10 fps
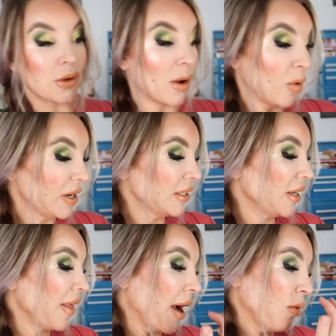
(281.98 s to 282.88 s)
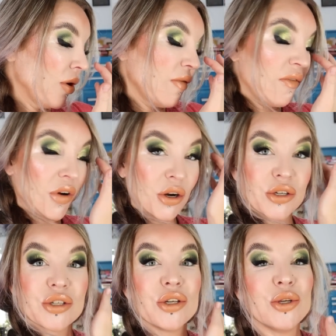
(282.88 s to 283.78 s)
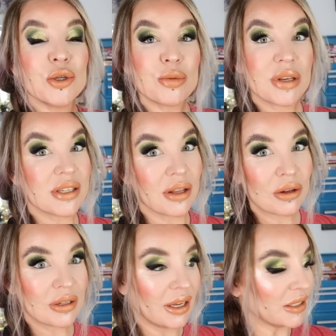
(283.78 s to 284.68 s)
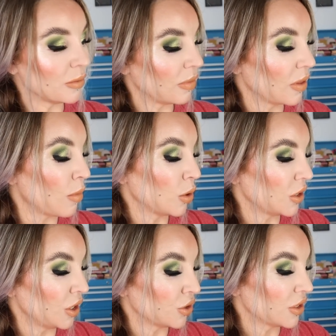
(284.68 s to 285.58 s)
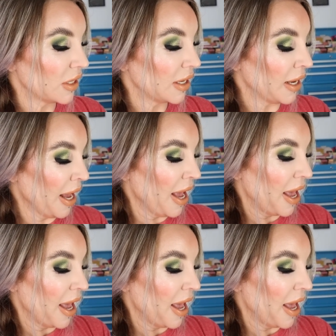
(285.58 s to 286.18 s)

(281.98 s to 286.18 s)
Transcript: so I went into that one first to use because it looked like to, the most interesting.